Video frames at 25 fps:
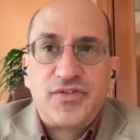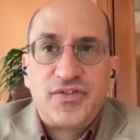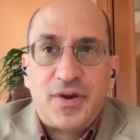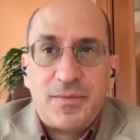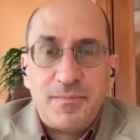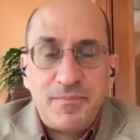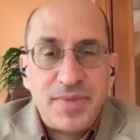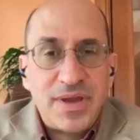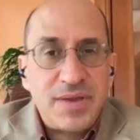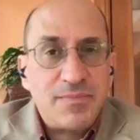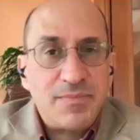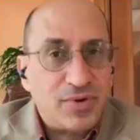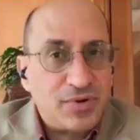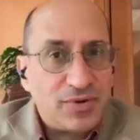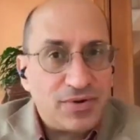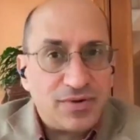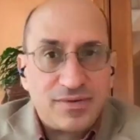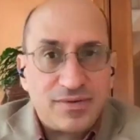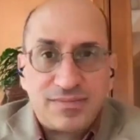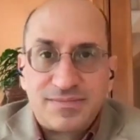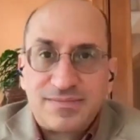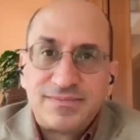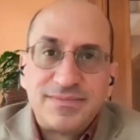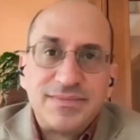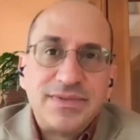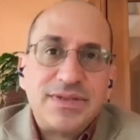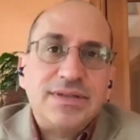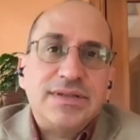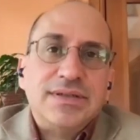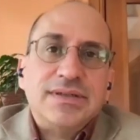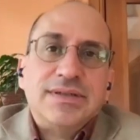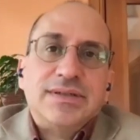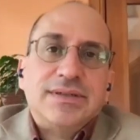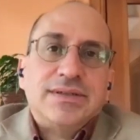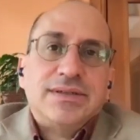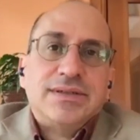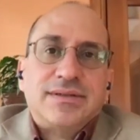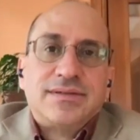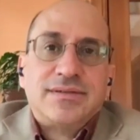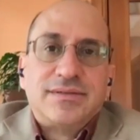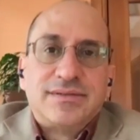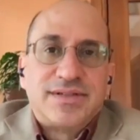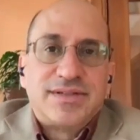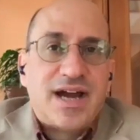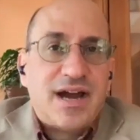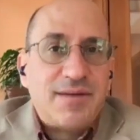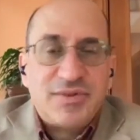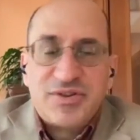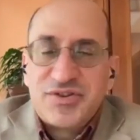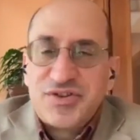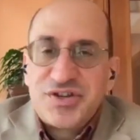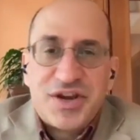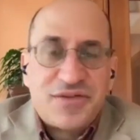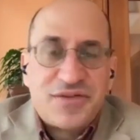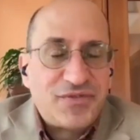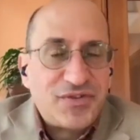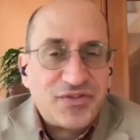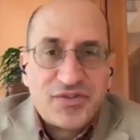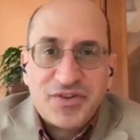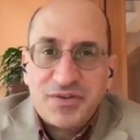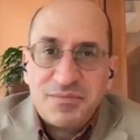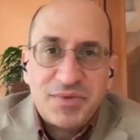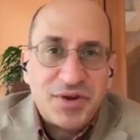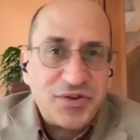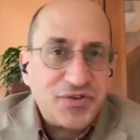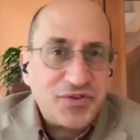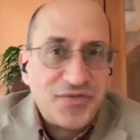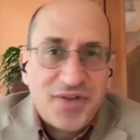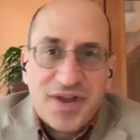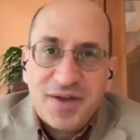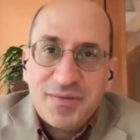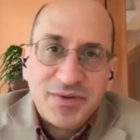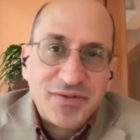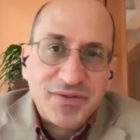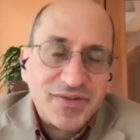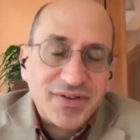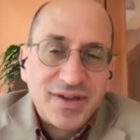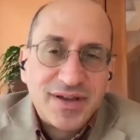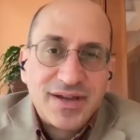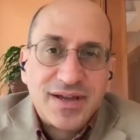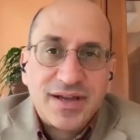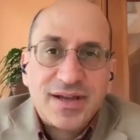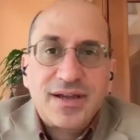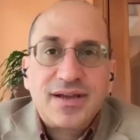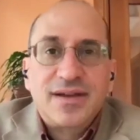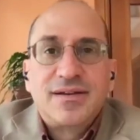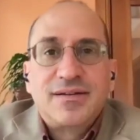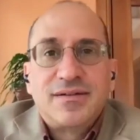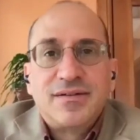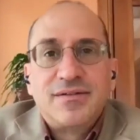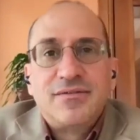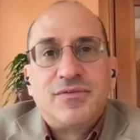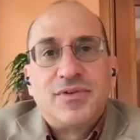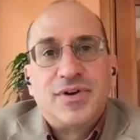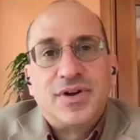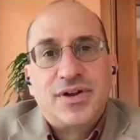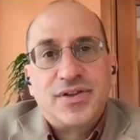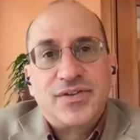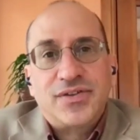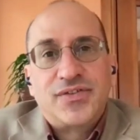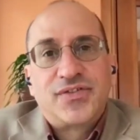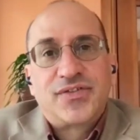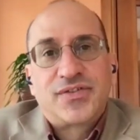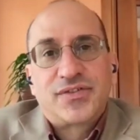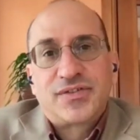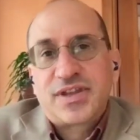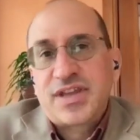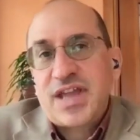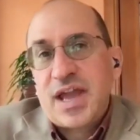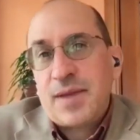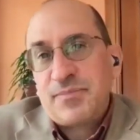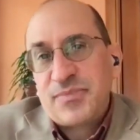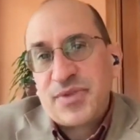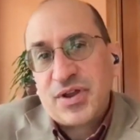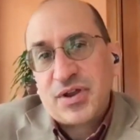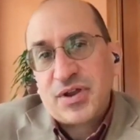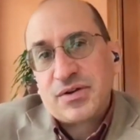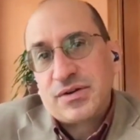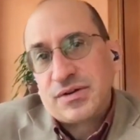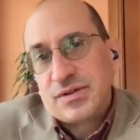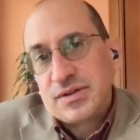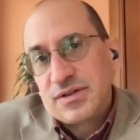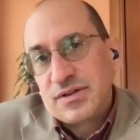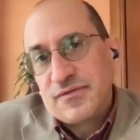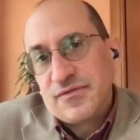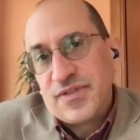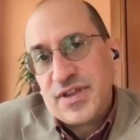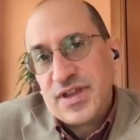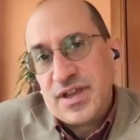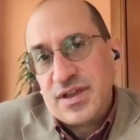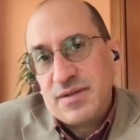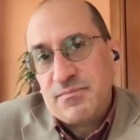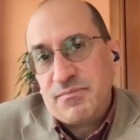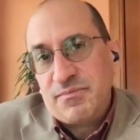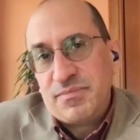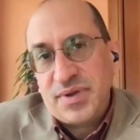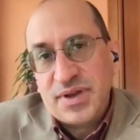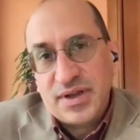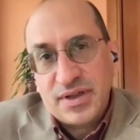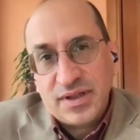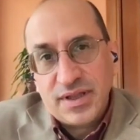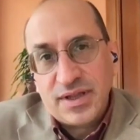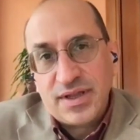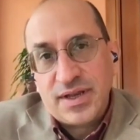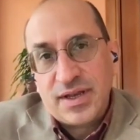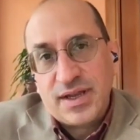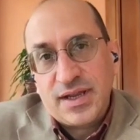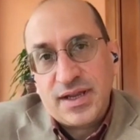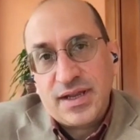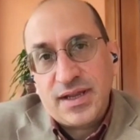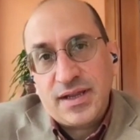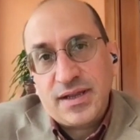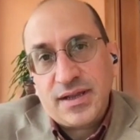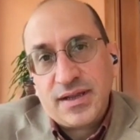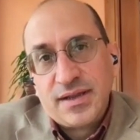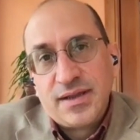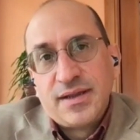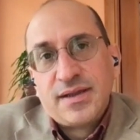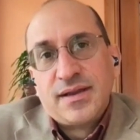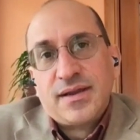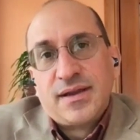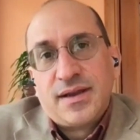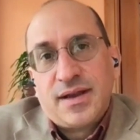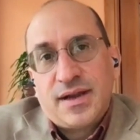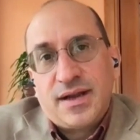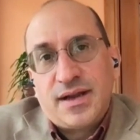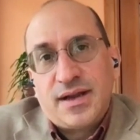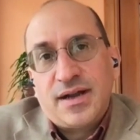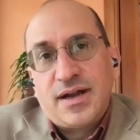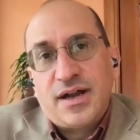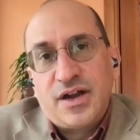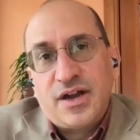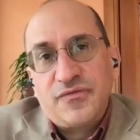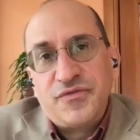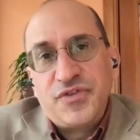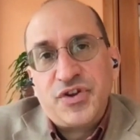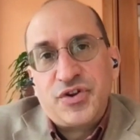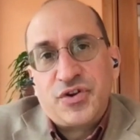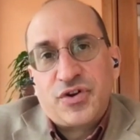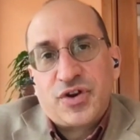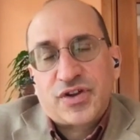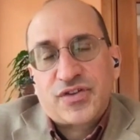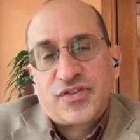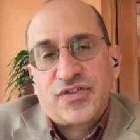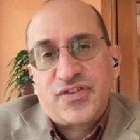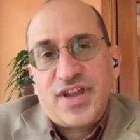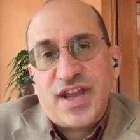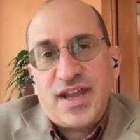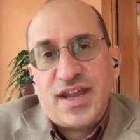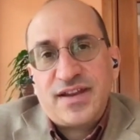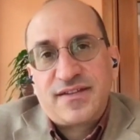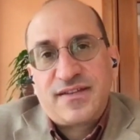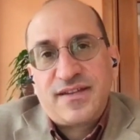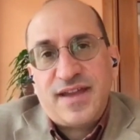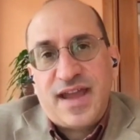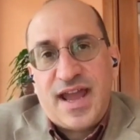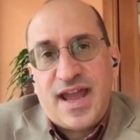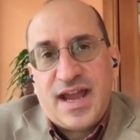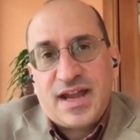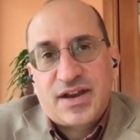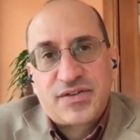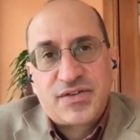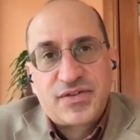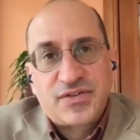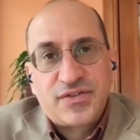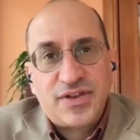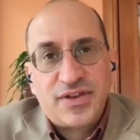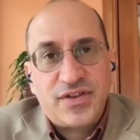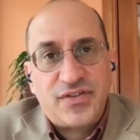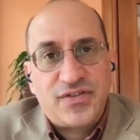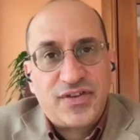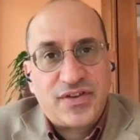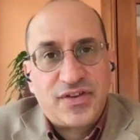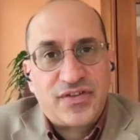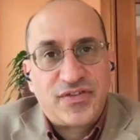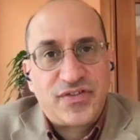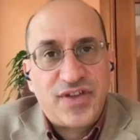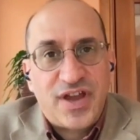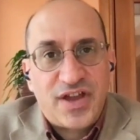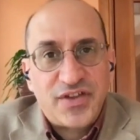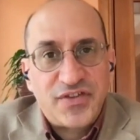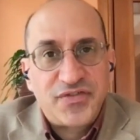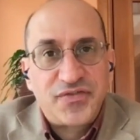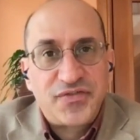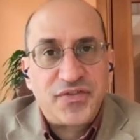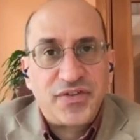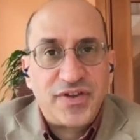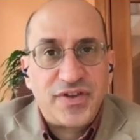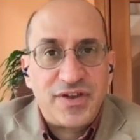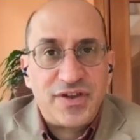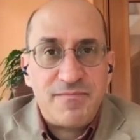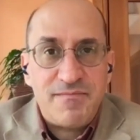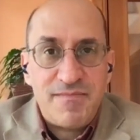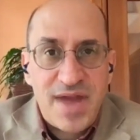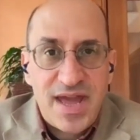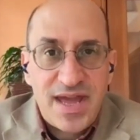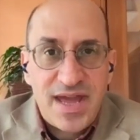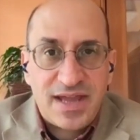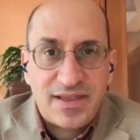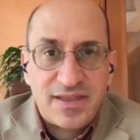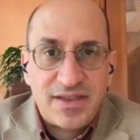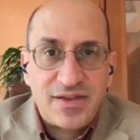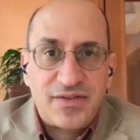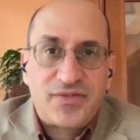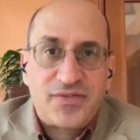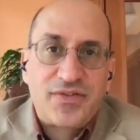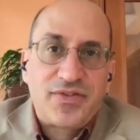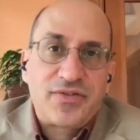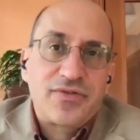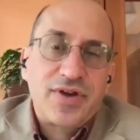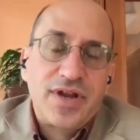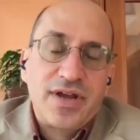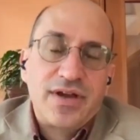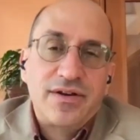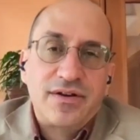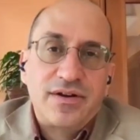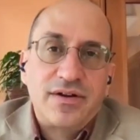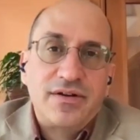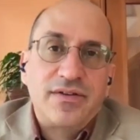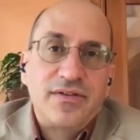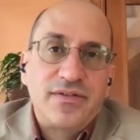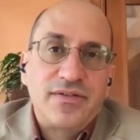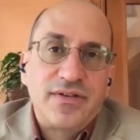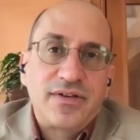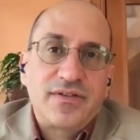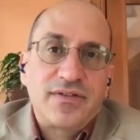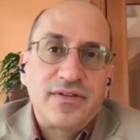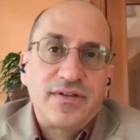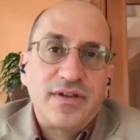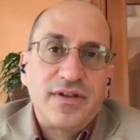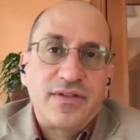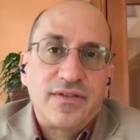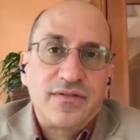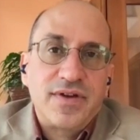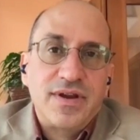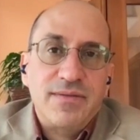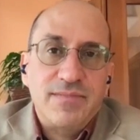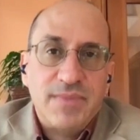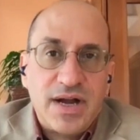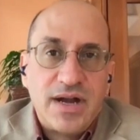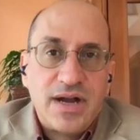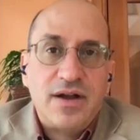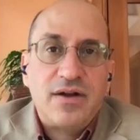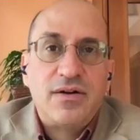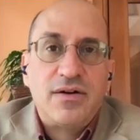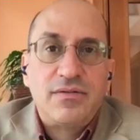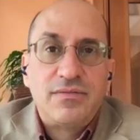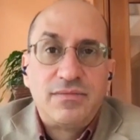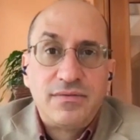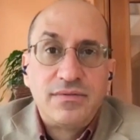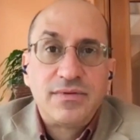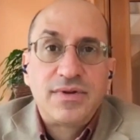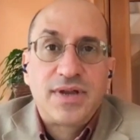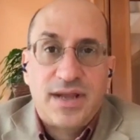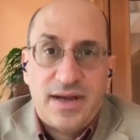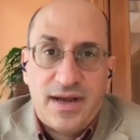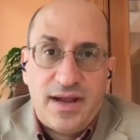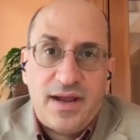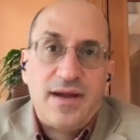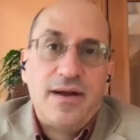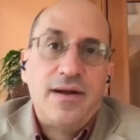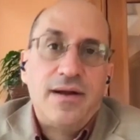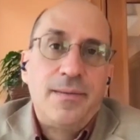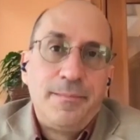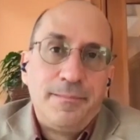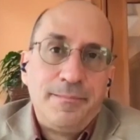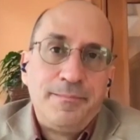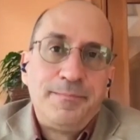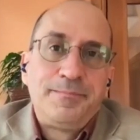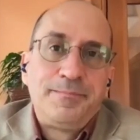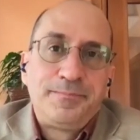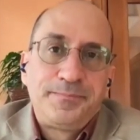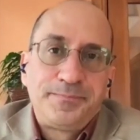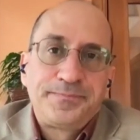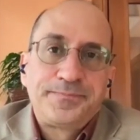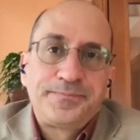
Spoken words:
some people, Thomas Jefferson most famously, was skeptical of the ability of New York State to actually successfully make this 363-mile canal.